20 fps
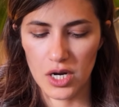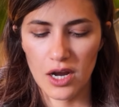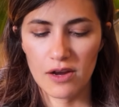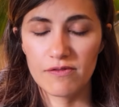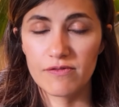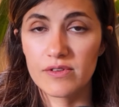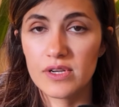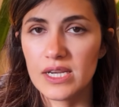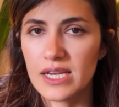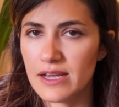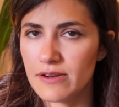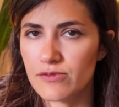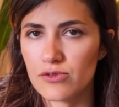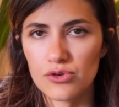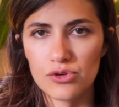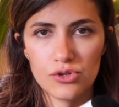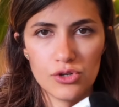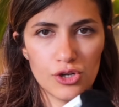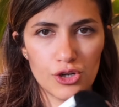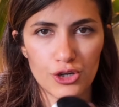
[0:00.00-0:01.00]
I've
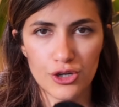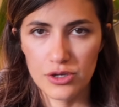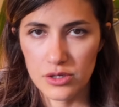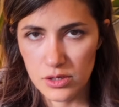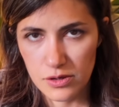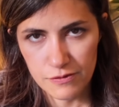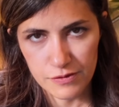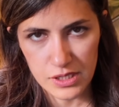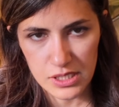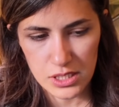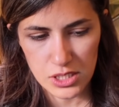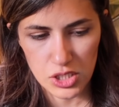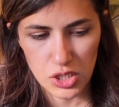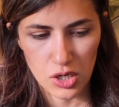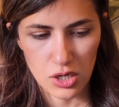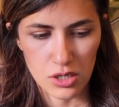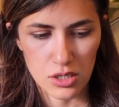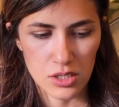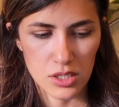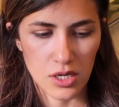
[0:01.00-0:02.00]
never heard of this
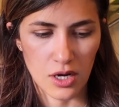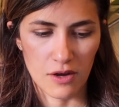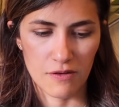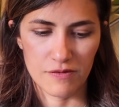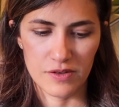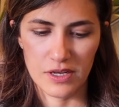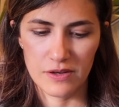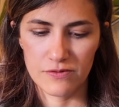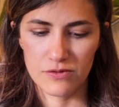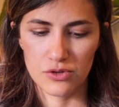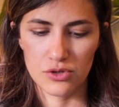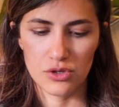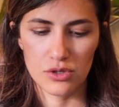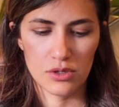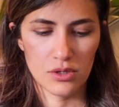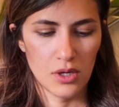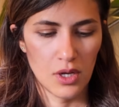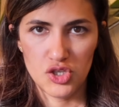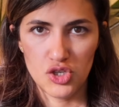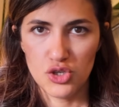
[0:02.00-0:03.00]
yarn. I've
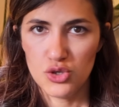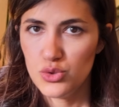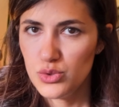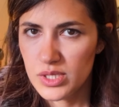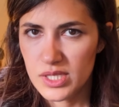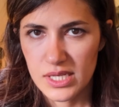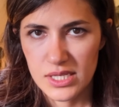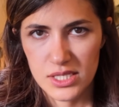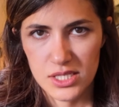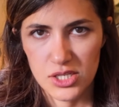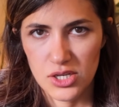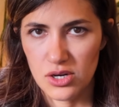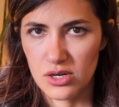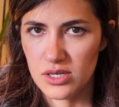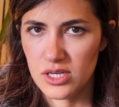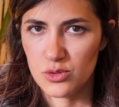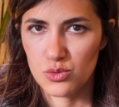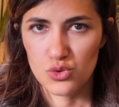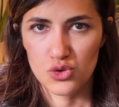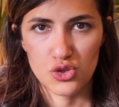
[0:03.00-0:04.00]
never used this
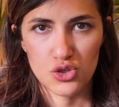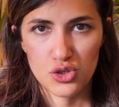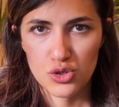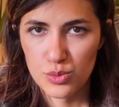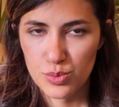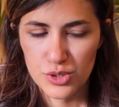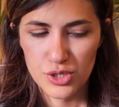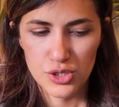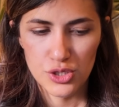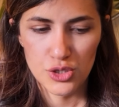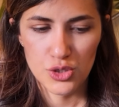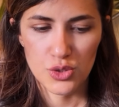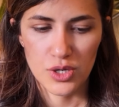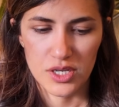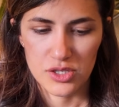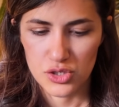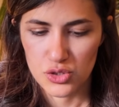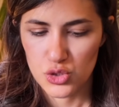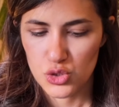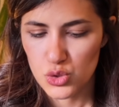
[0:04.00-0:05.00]
yarn. It was super new.
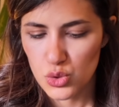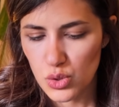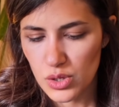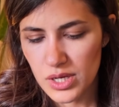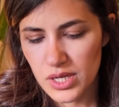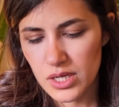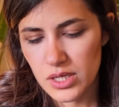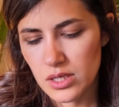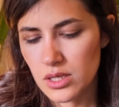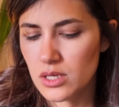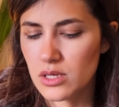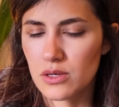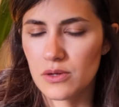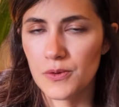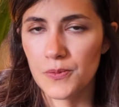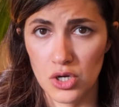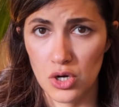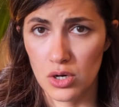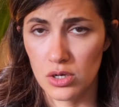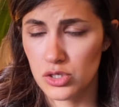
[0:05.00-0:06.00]
I just saw it in a
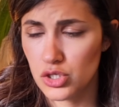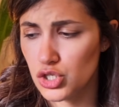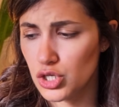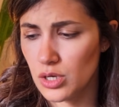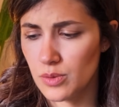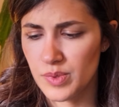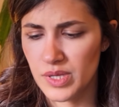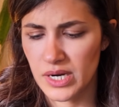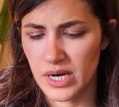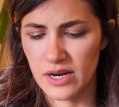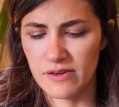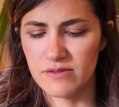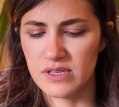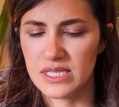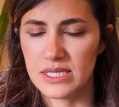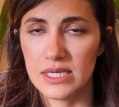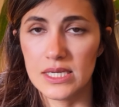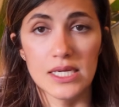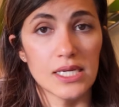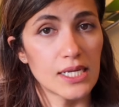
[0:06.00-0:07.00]
yarn shop that I
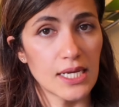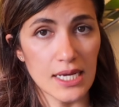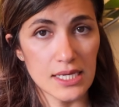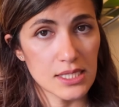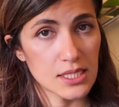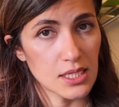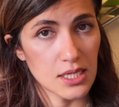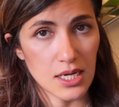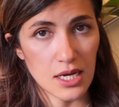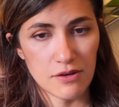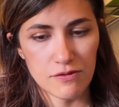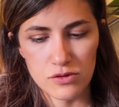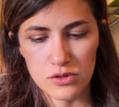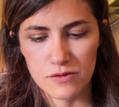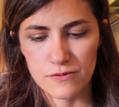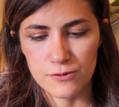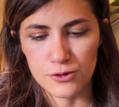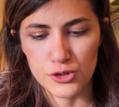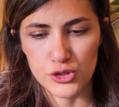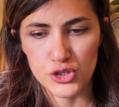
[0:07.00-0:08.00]
visited yesterday for
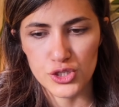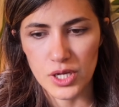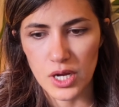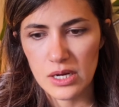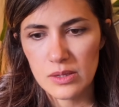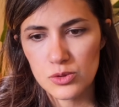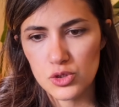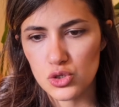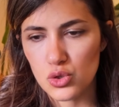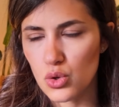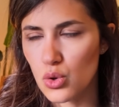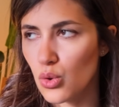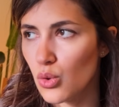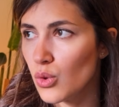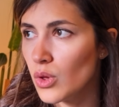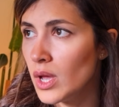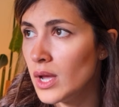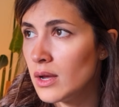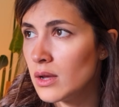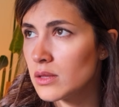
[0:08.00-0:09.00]
the first time. It's
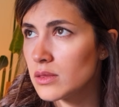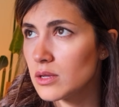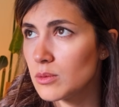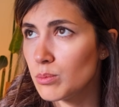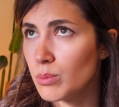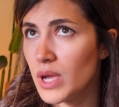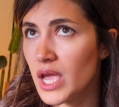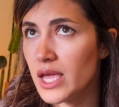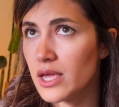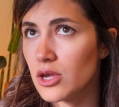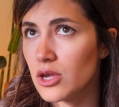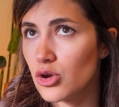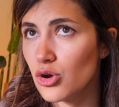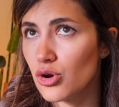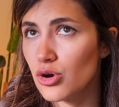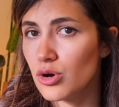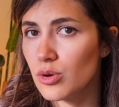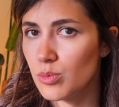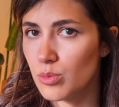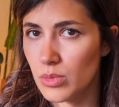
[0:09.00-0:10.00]
called the
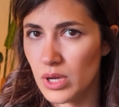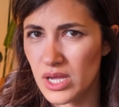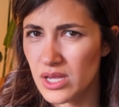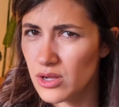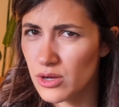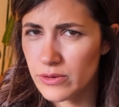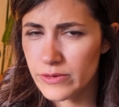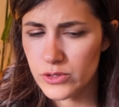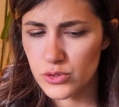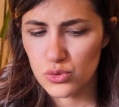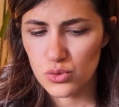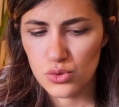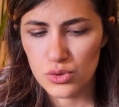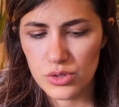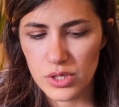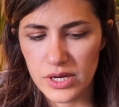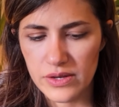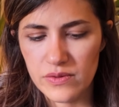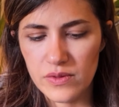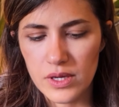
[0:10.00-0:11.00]
Maker
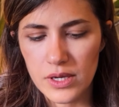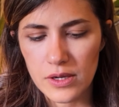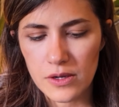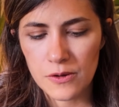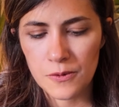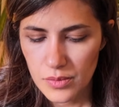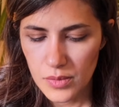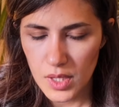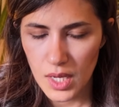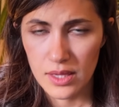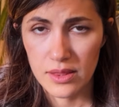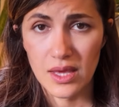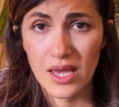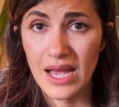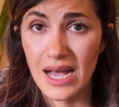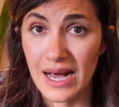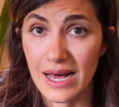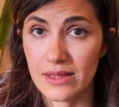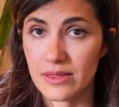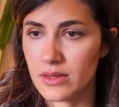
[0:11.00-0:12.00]
store, I think. And they
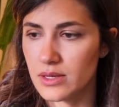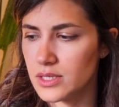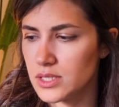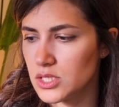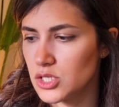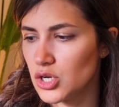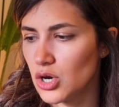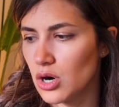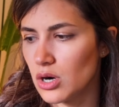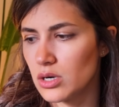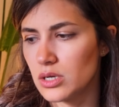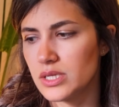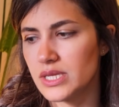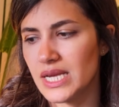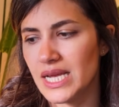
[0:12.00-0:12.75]
had this yarn.